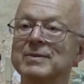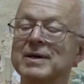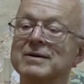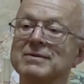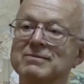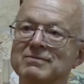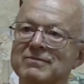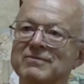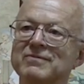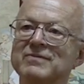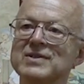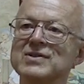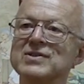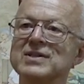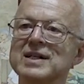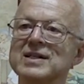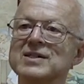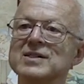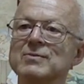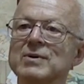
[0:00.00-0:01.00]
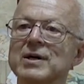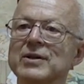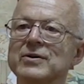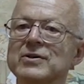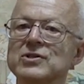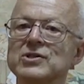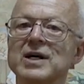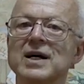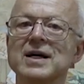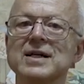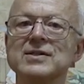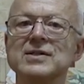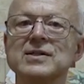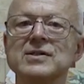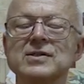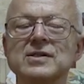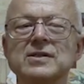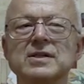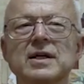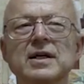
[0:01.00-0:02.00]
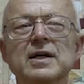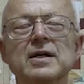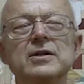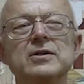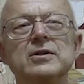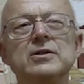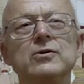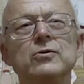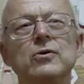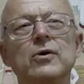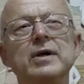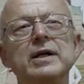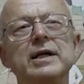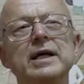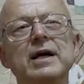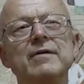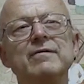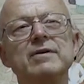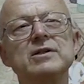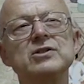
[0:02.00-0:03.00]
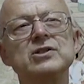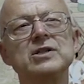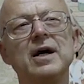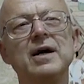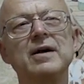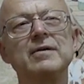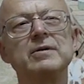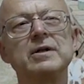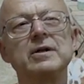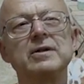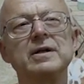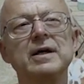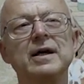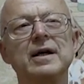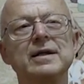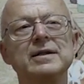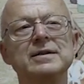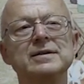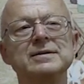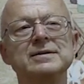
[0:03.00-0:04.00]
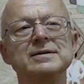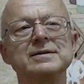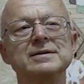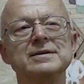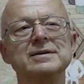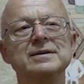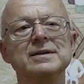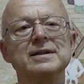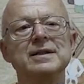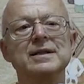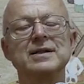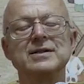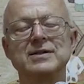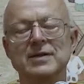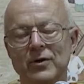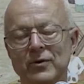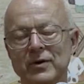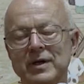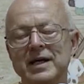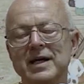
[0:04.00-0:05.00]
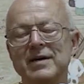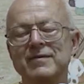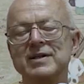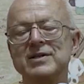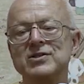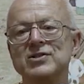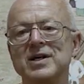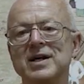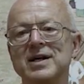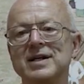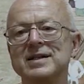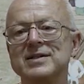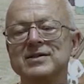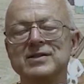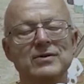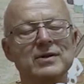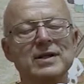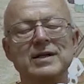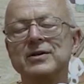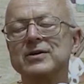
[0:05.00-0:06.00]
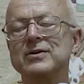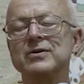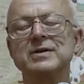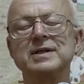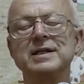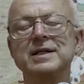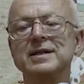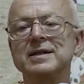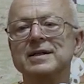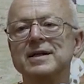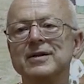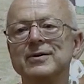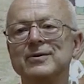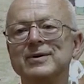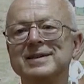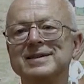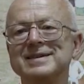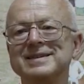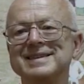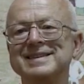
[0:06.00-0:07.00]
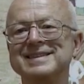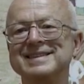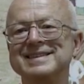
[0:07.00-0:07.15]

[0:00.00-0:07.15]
about visiting some other Johns, he says, Do you already have an Ajahn or not? I said, I already have an John." He said, Then you don't need another one.